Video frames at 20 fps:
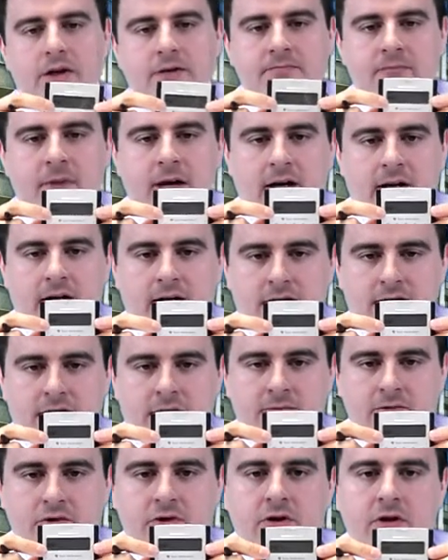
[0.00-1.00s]
is make an
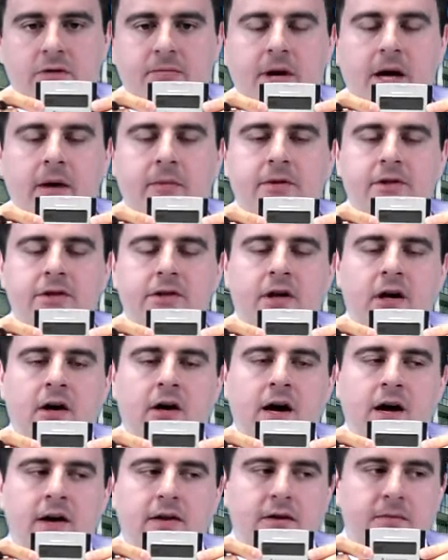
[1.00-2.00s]
assumption that the payments occur
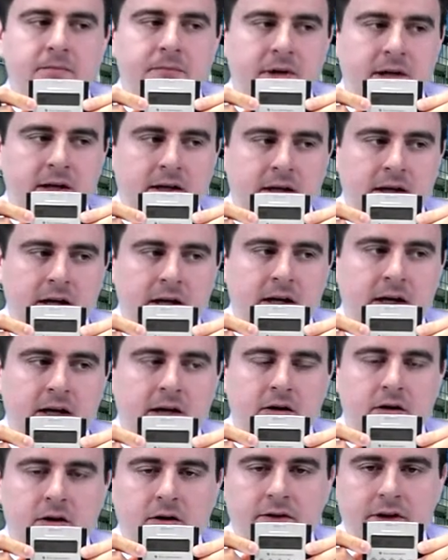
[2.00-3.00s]
at the
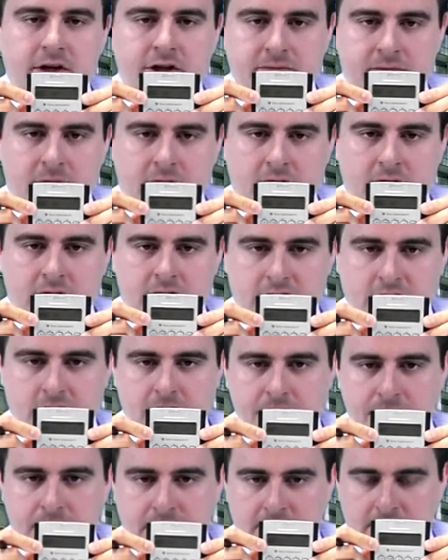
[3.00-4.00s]
beginning of each period,
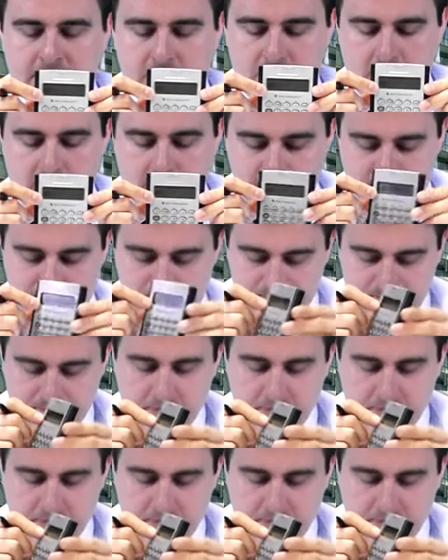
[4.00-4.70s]
so BGN.